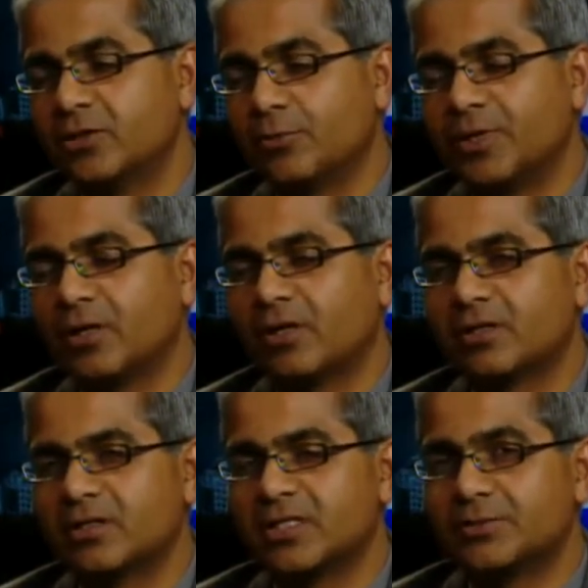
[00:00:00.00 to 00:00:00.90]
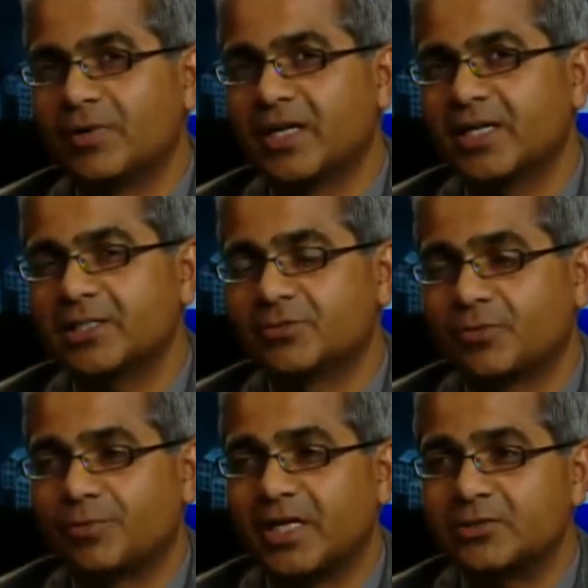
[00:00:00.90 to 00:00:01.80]
you've been on these medications
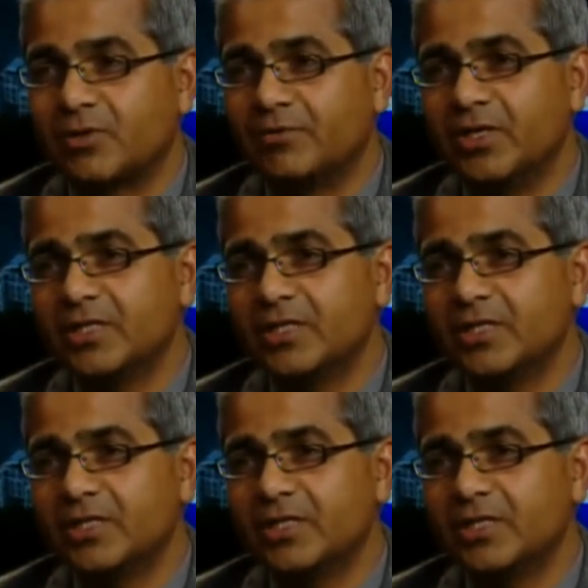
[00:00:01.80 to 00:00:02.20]
for past five